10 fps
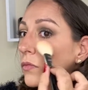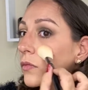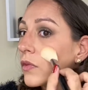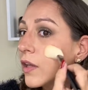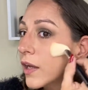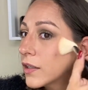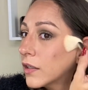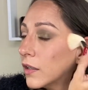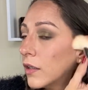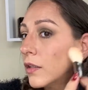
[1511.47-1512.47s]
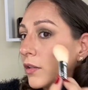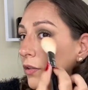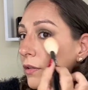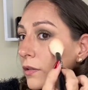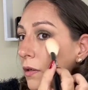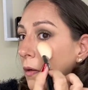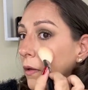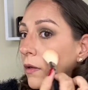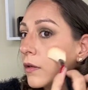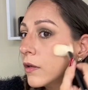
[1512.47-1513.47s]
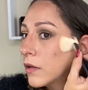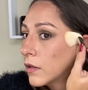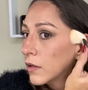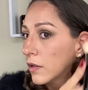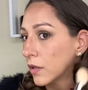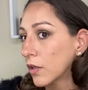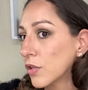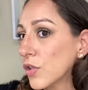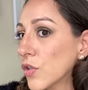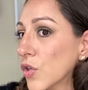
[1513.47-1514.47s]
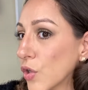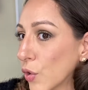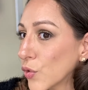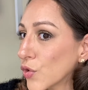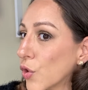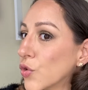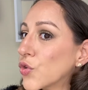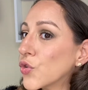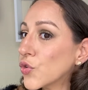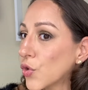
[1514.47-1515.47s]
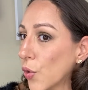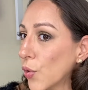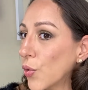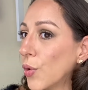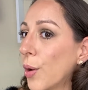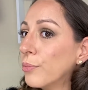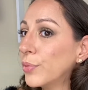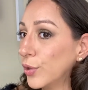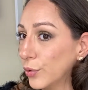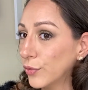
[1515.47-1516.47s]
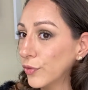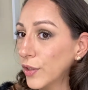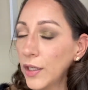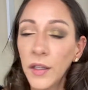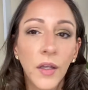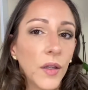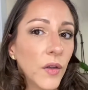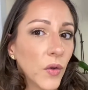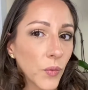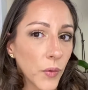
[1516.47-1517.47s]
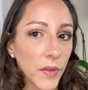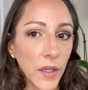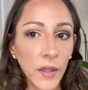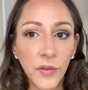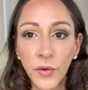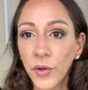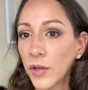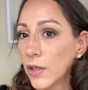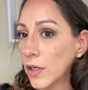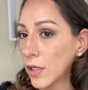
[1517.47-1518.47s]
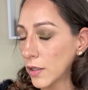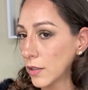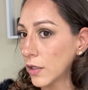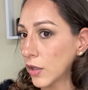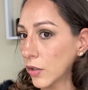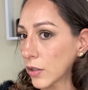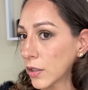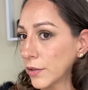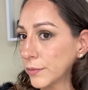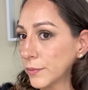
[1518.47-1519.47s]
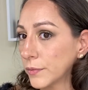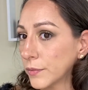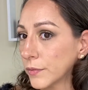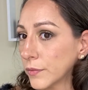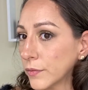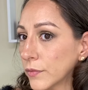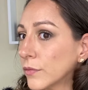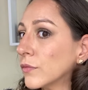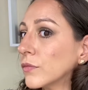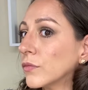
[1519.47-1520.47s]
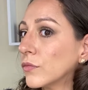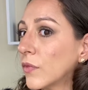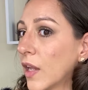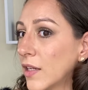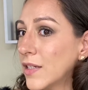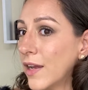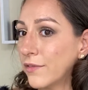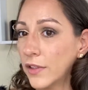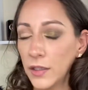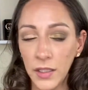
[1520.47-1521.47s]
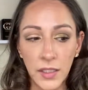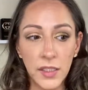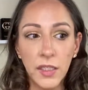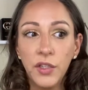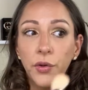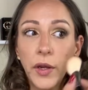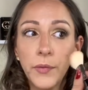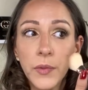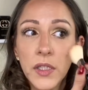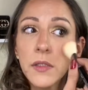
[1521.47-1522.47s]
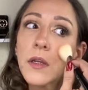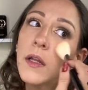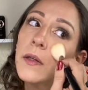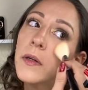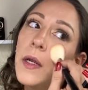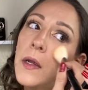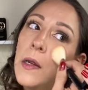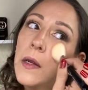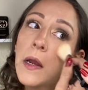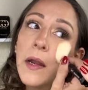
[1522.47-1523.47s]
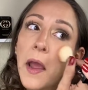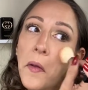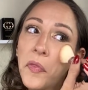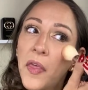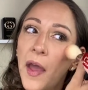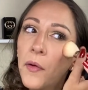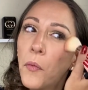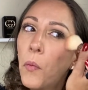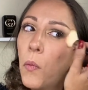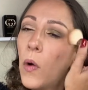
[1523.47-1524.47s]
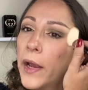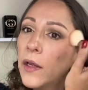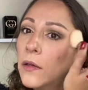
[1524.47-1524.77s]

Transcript: That color just goes so beautifully with either look. They definitely did great with this color. Now that white,